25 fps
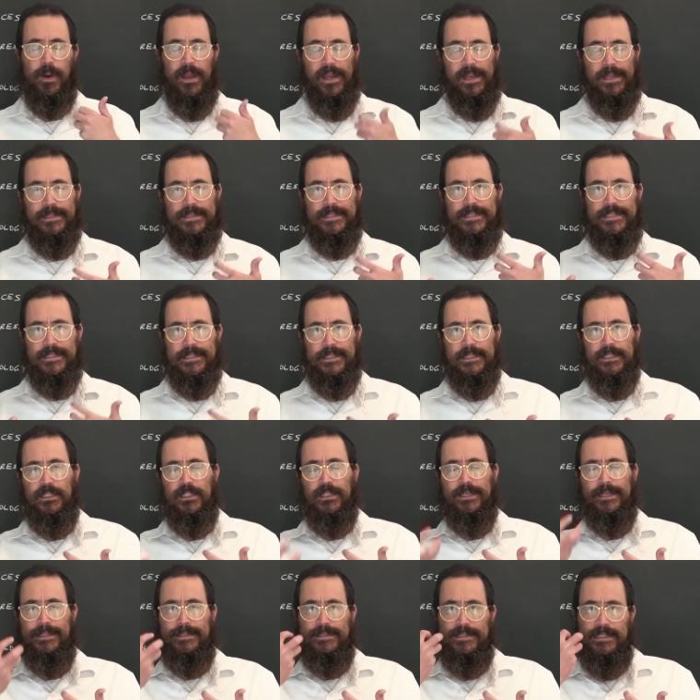but it's
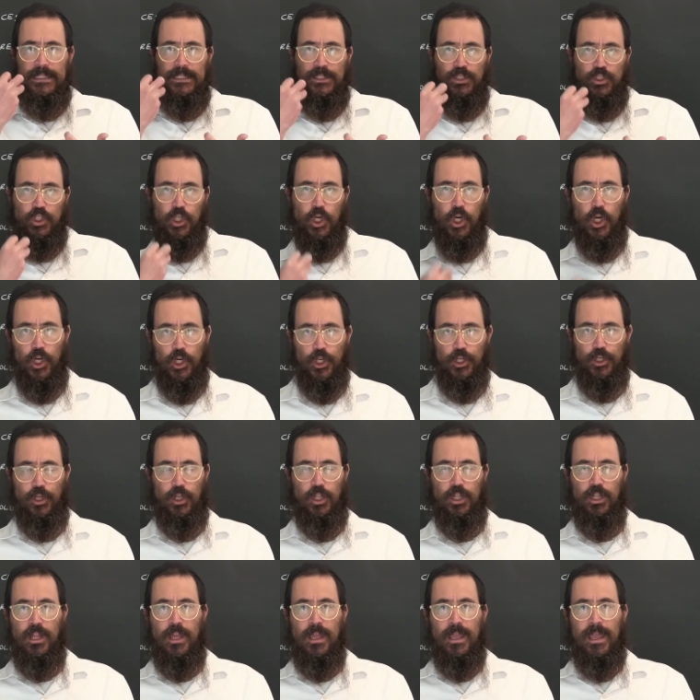still it's internal